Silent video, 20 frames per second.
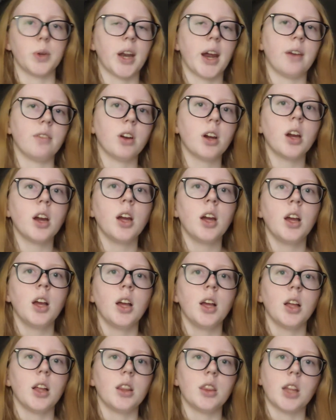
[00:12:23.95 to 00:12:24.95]
whatever.
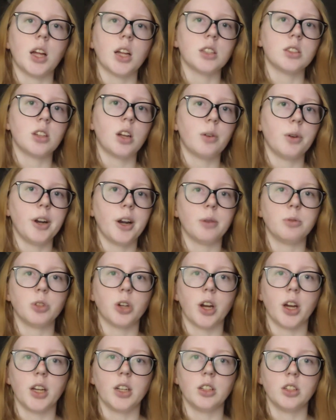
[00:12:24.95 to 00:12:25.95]
That's not what I'm
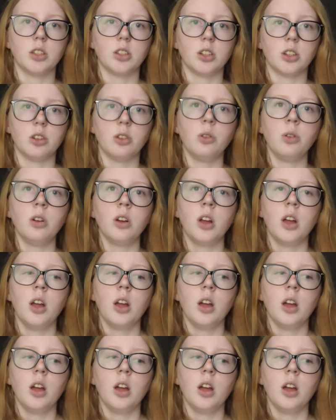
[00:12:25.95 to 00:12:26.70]
trying to do.